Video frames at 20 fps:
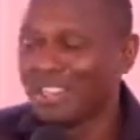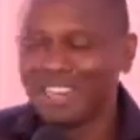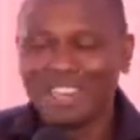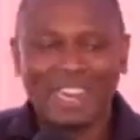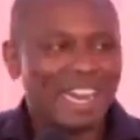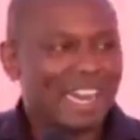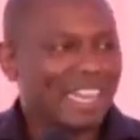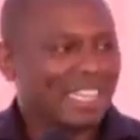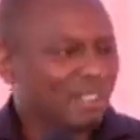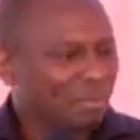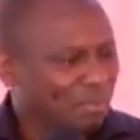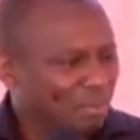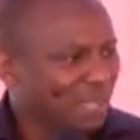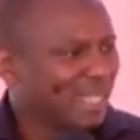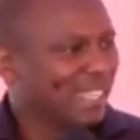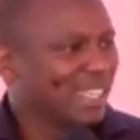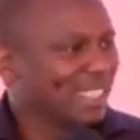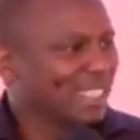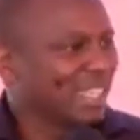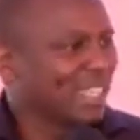I
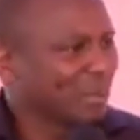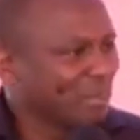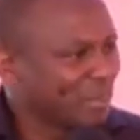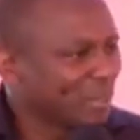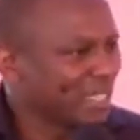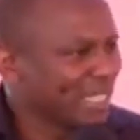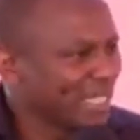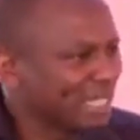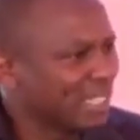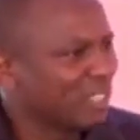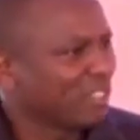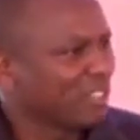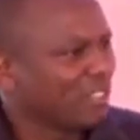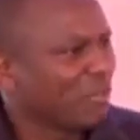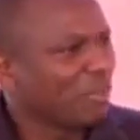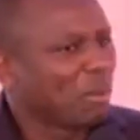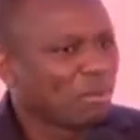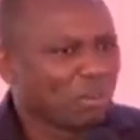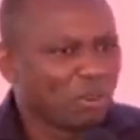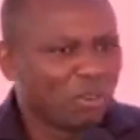speak as a representative of
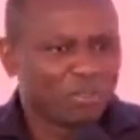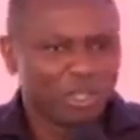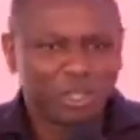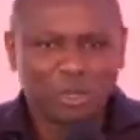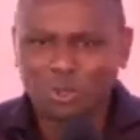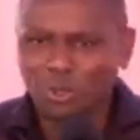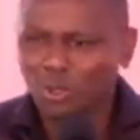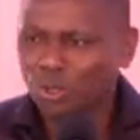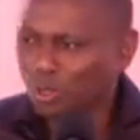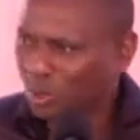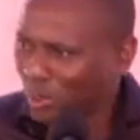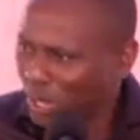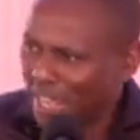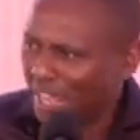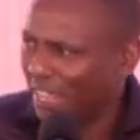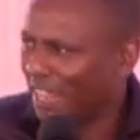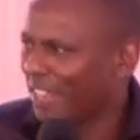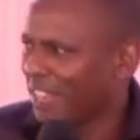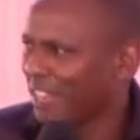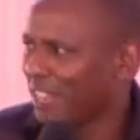the people of Kikuyu
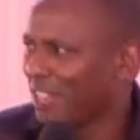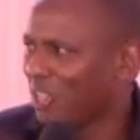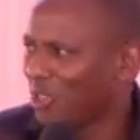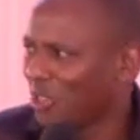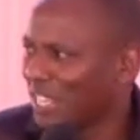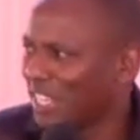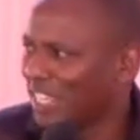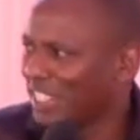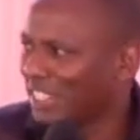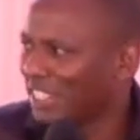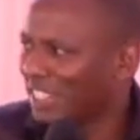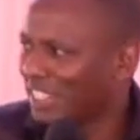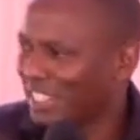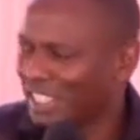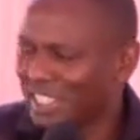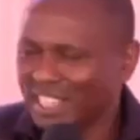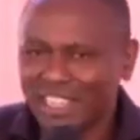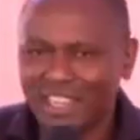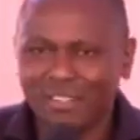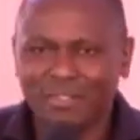today on
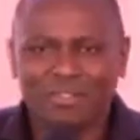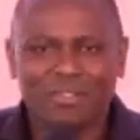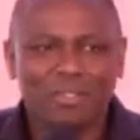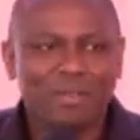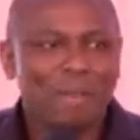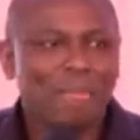NGCDF.